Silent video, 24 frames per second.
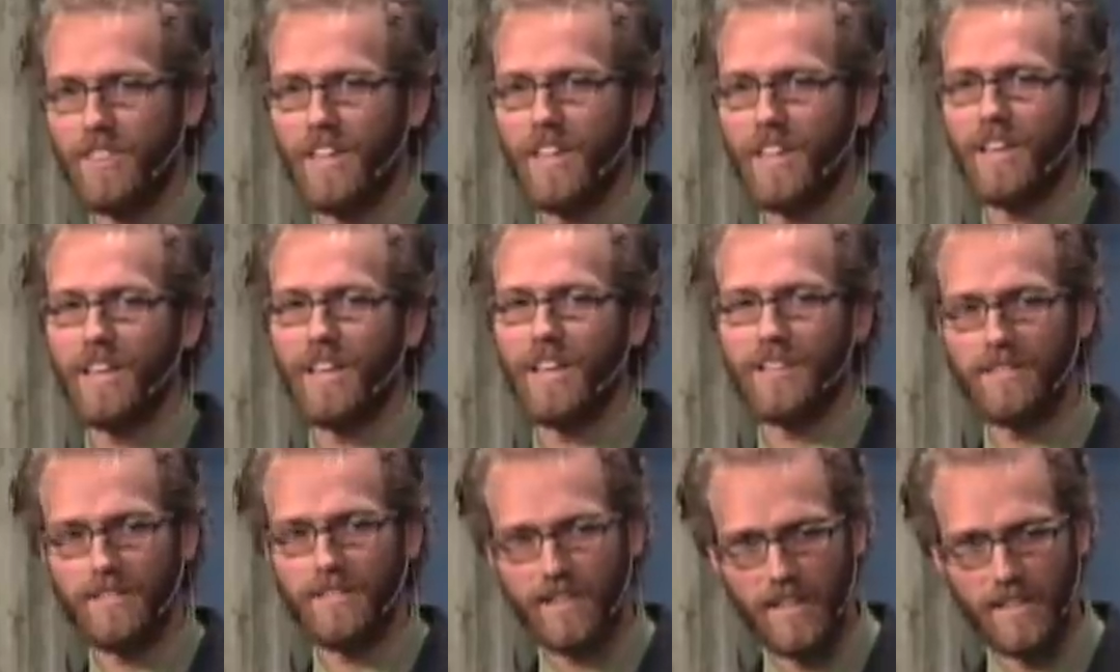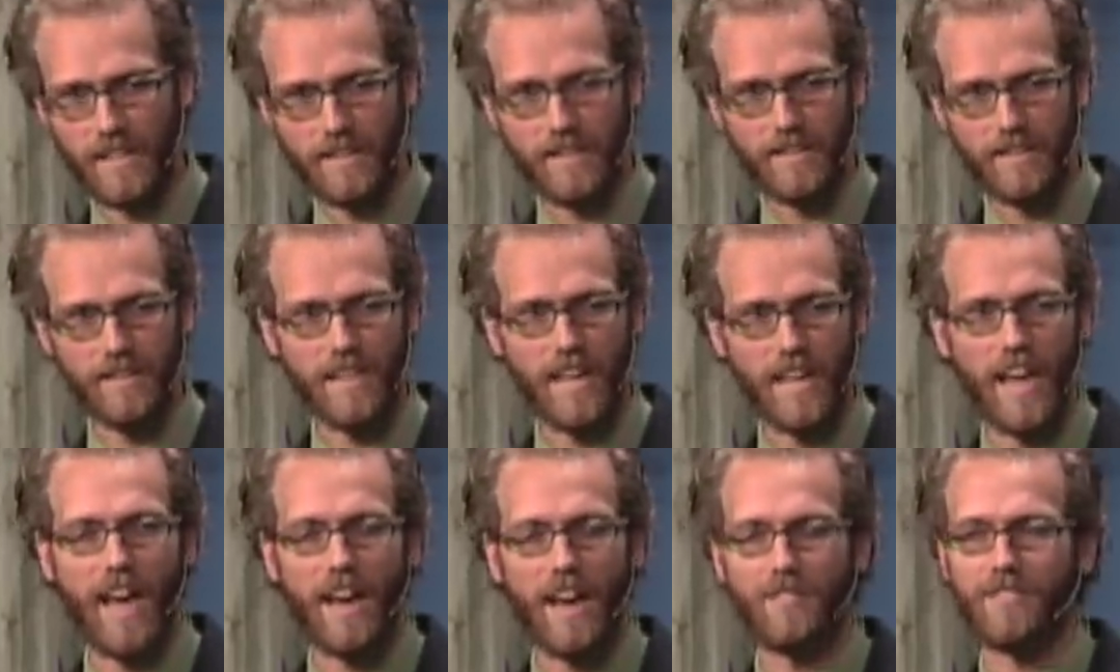thing.
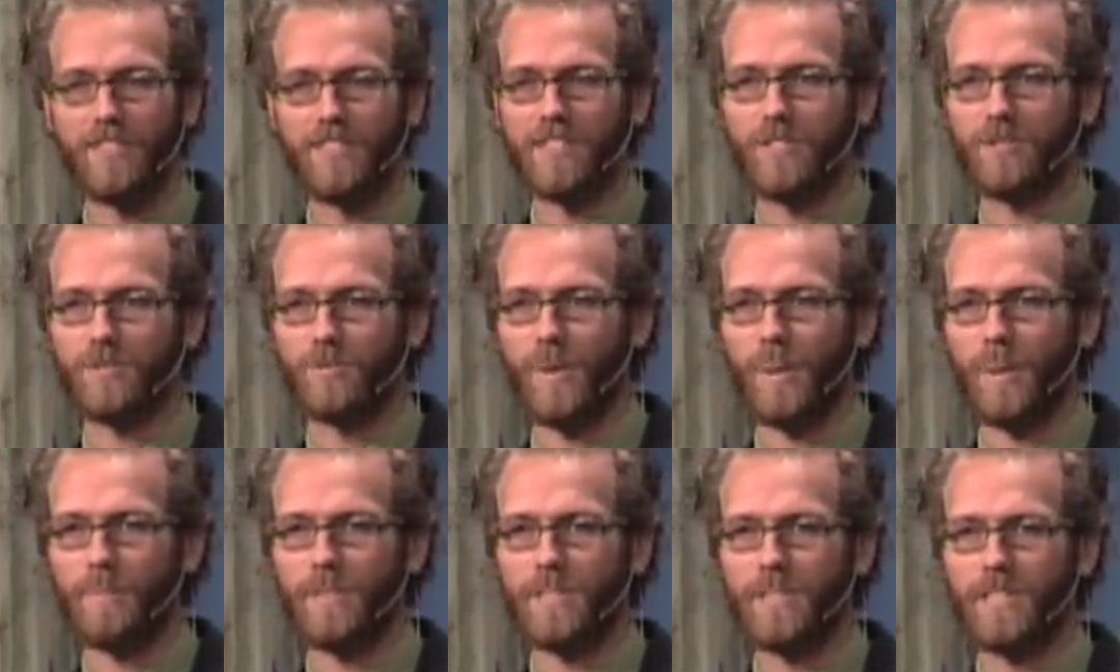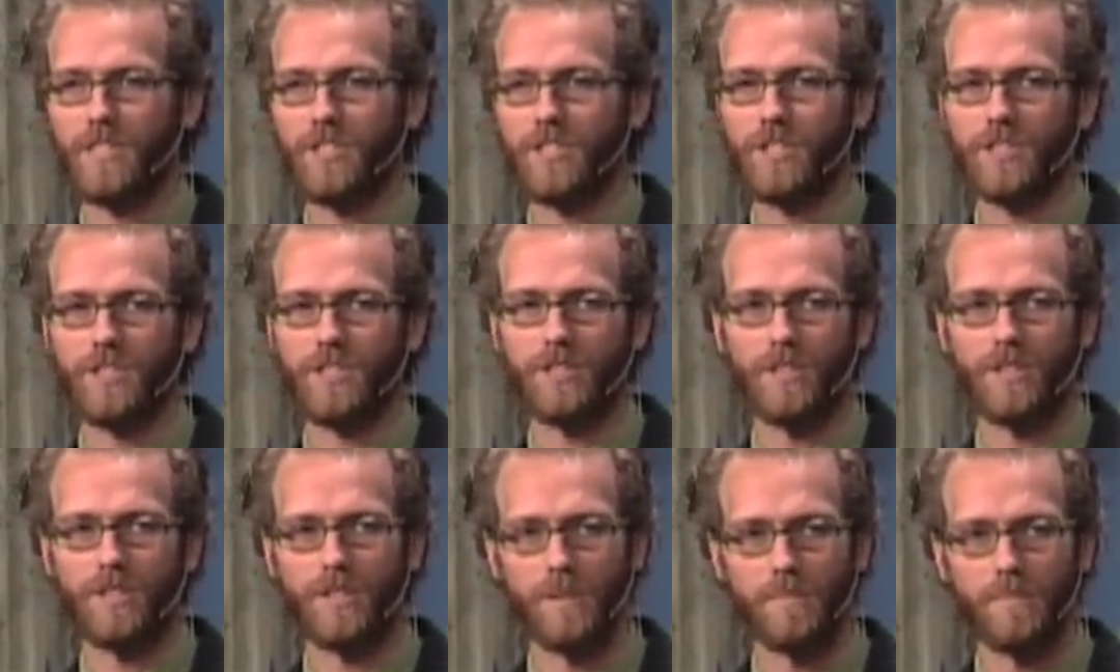They have this
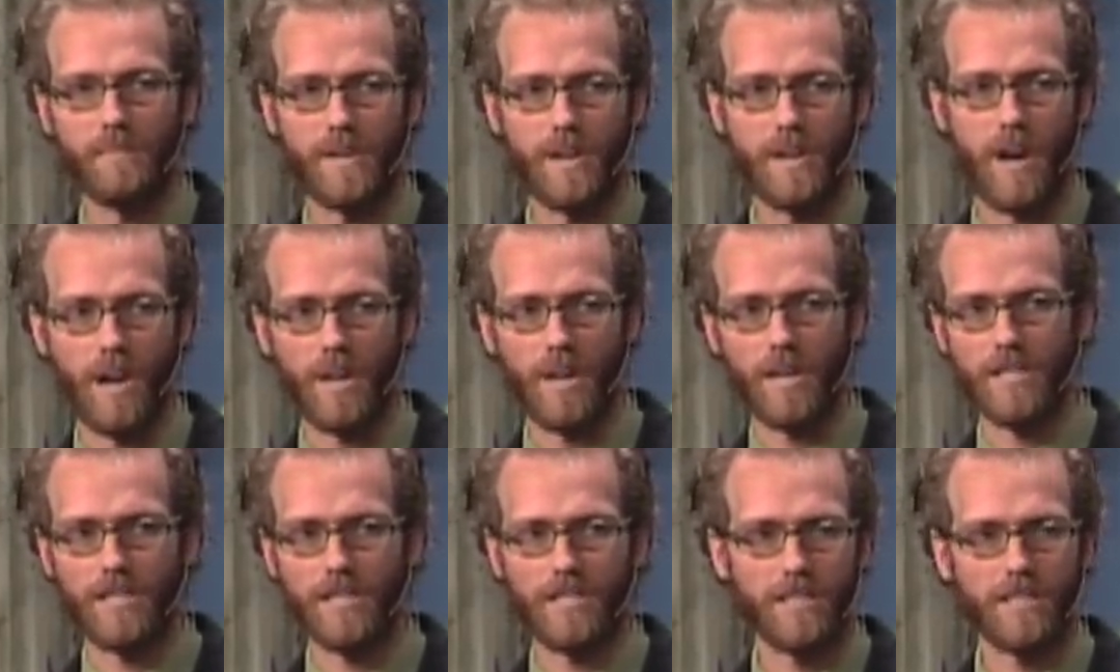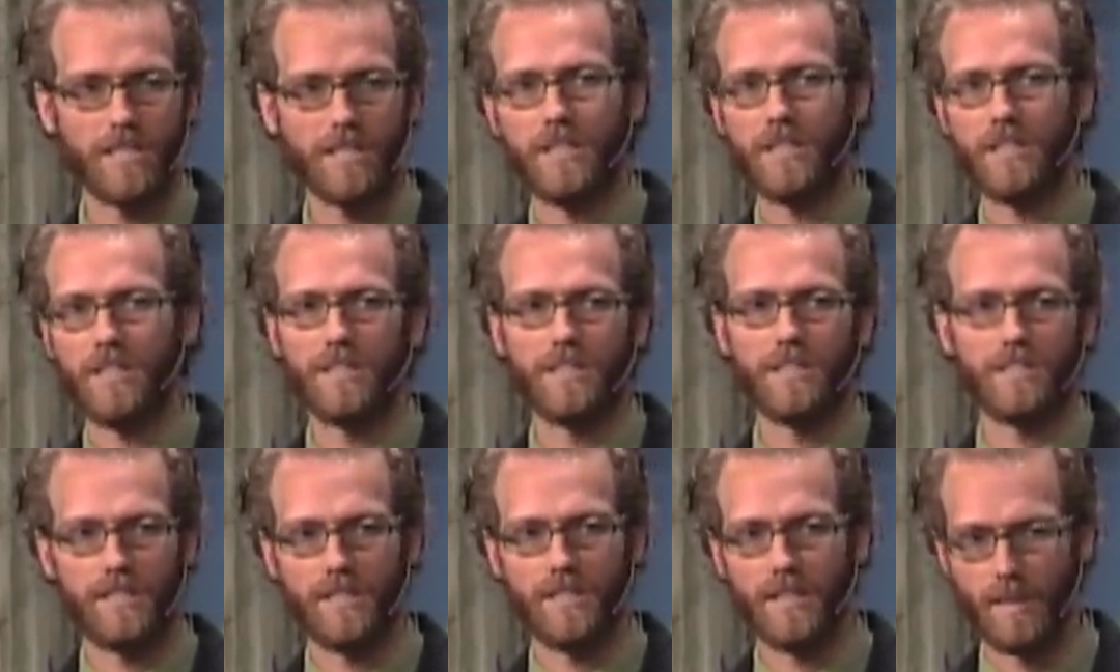repetitious, monotonous,
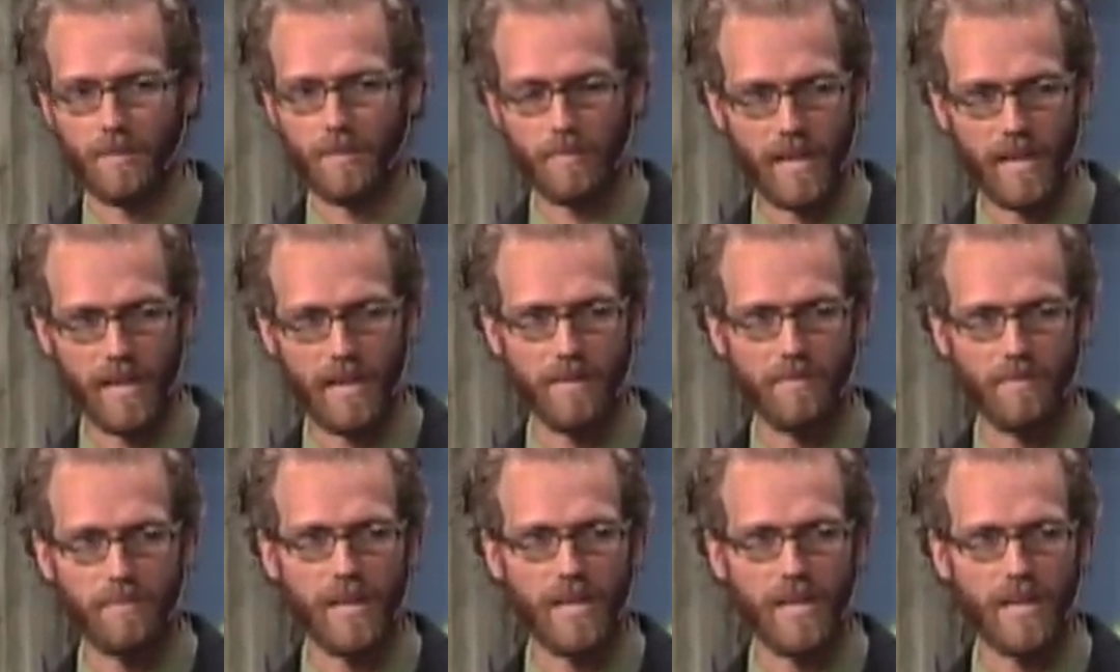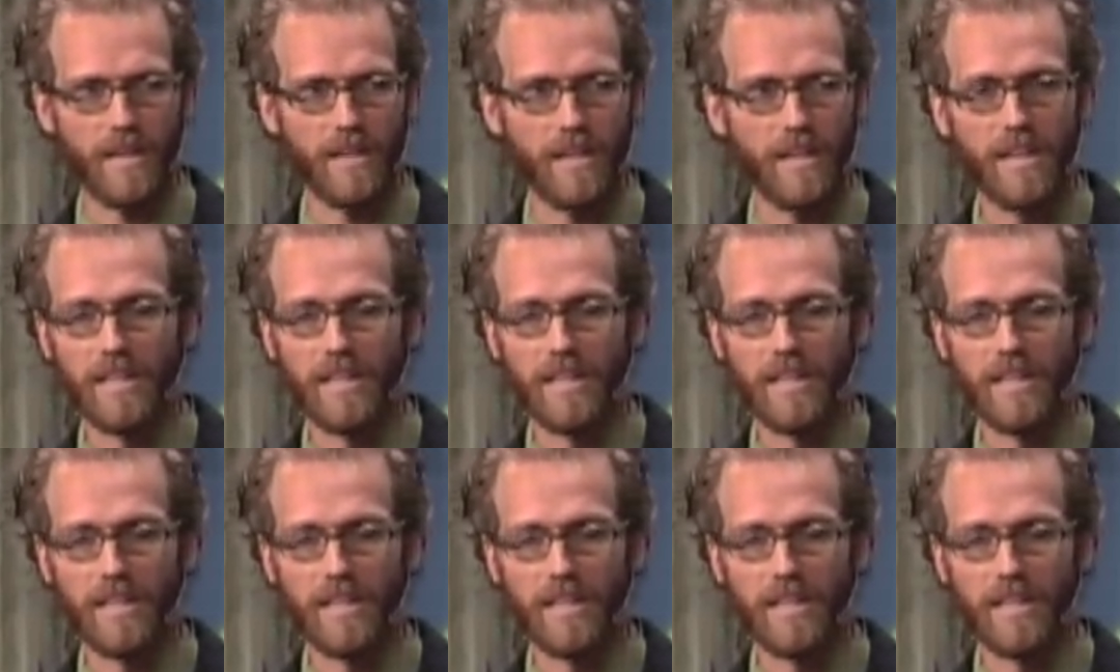syncopated beat.